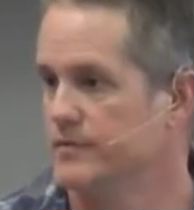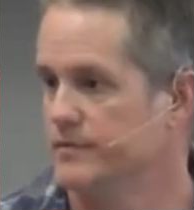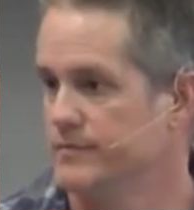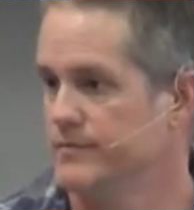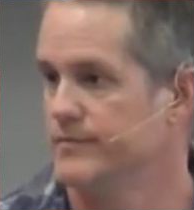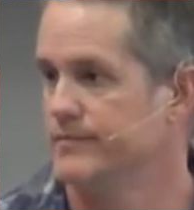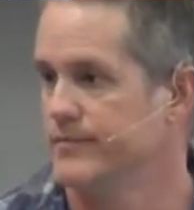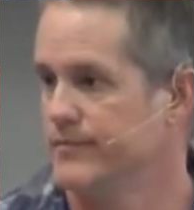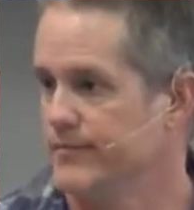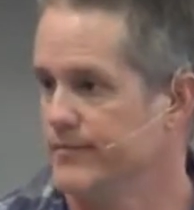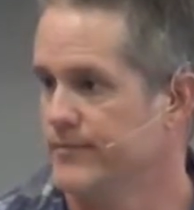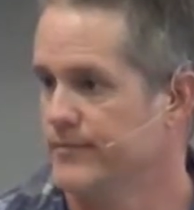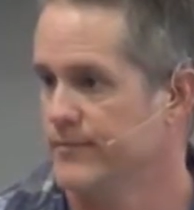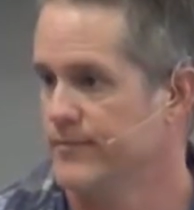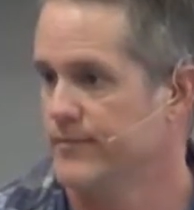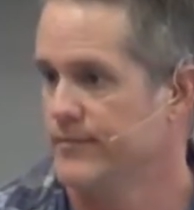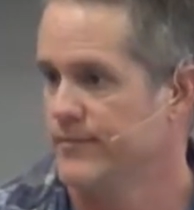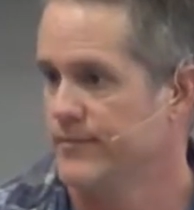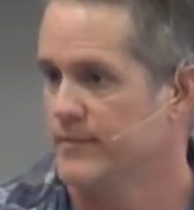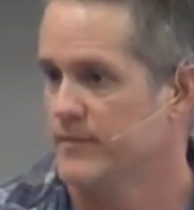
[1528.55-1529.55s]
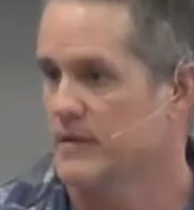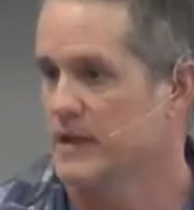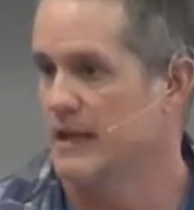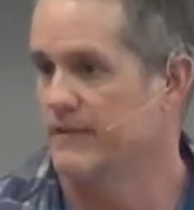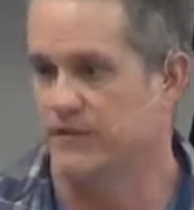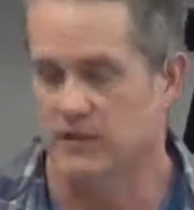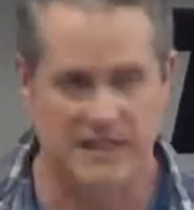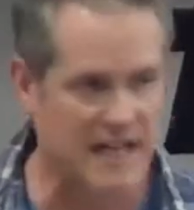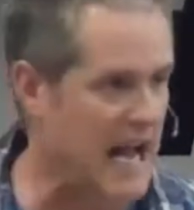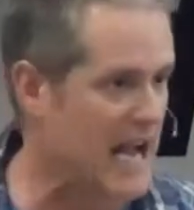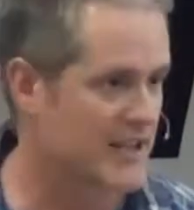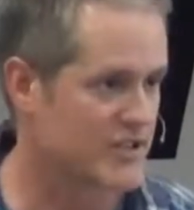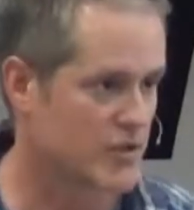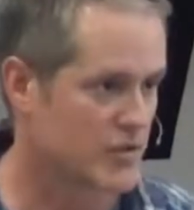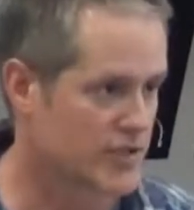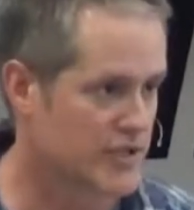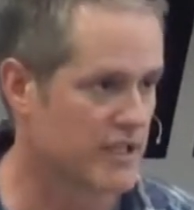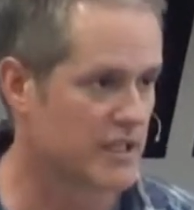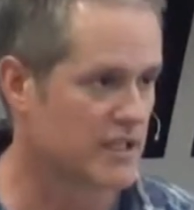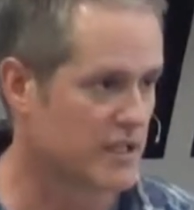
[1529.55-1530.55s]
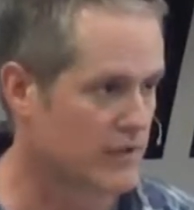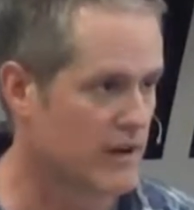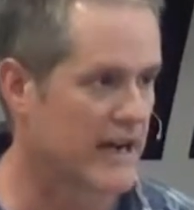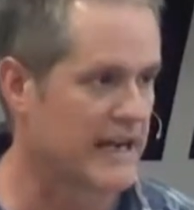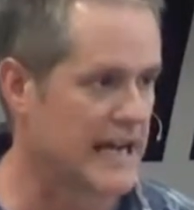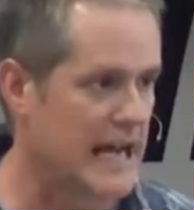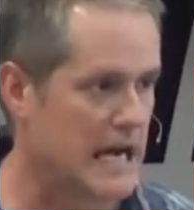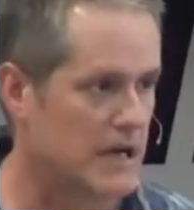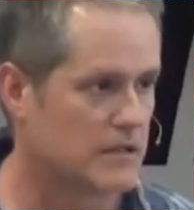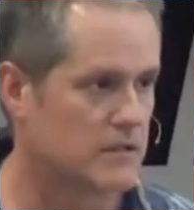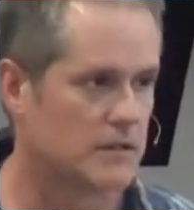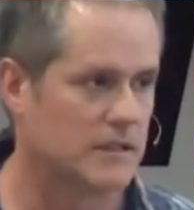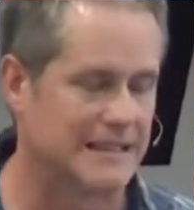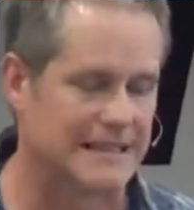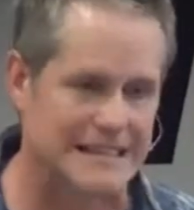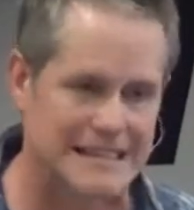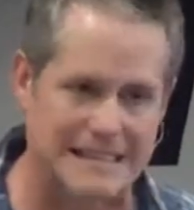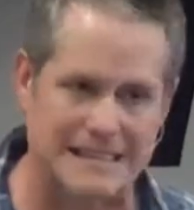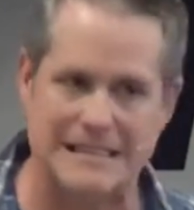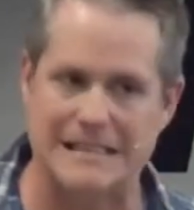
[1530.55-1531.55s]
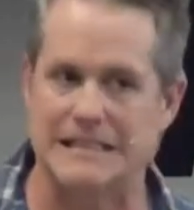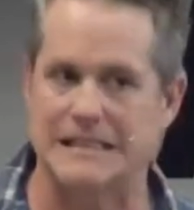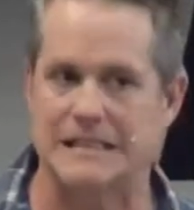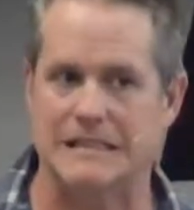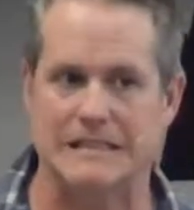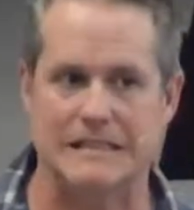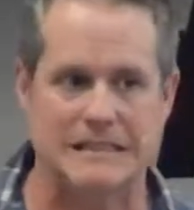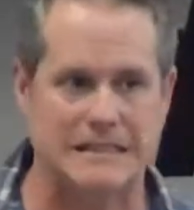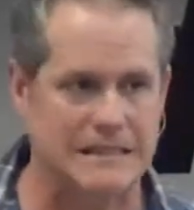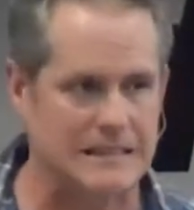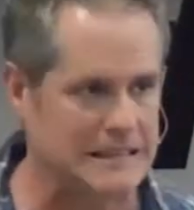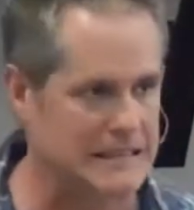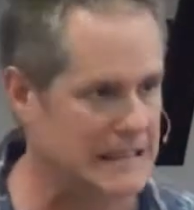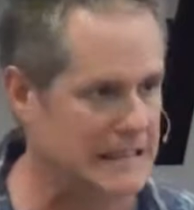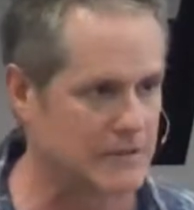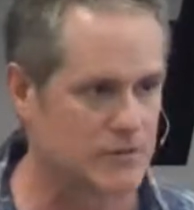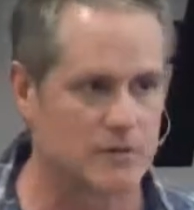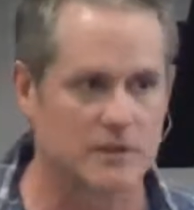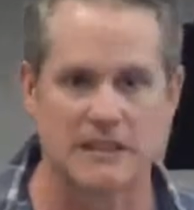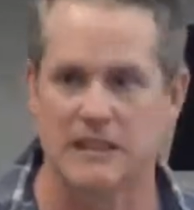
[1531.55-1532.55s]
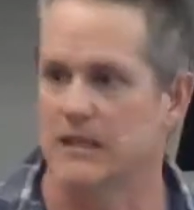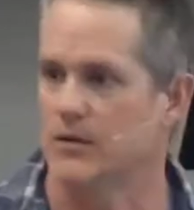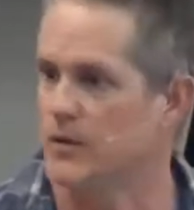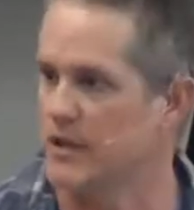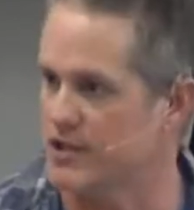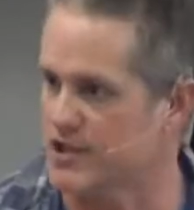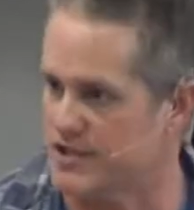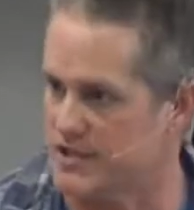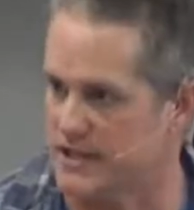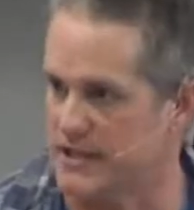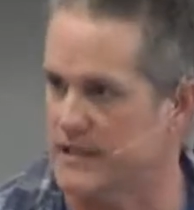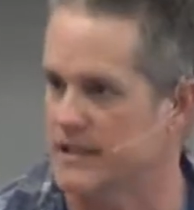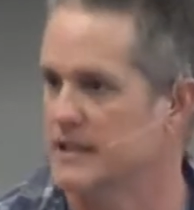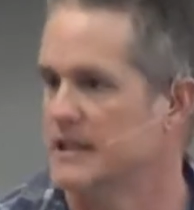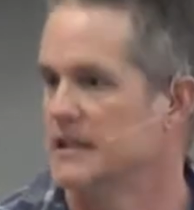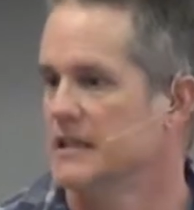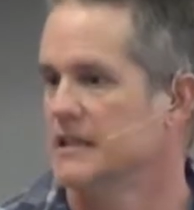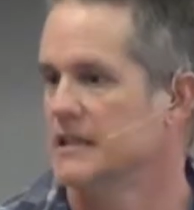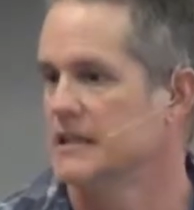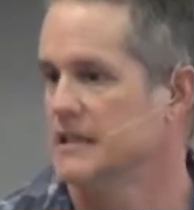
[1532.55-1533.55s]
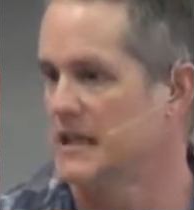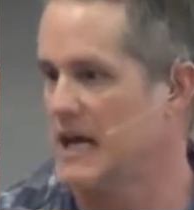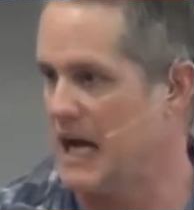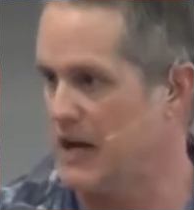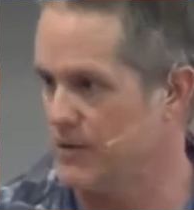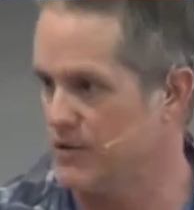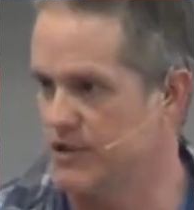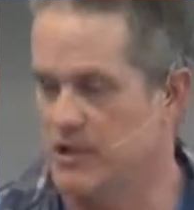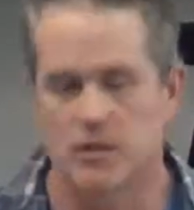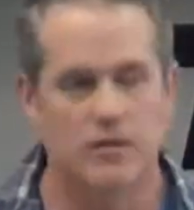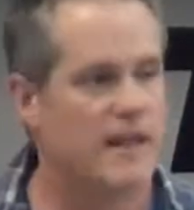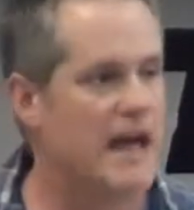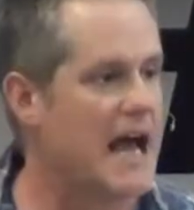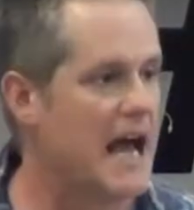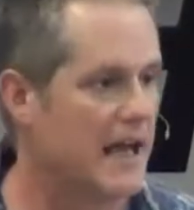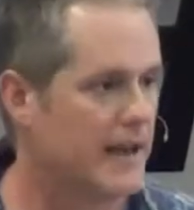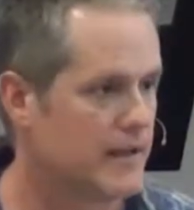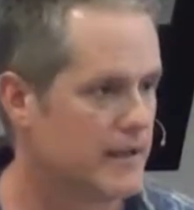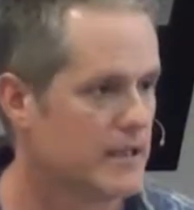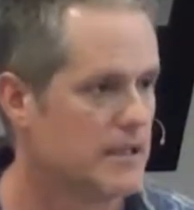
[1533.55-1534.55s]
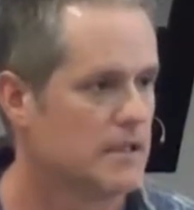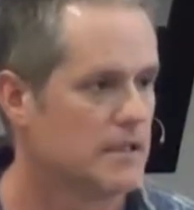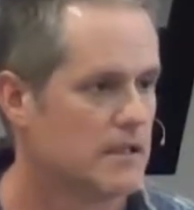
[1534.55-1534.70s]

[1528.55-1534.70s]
And for guys that are sitting here right now going, I really wish that I would do that.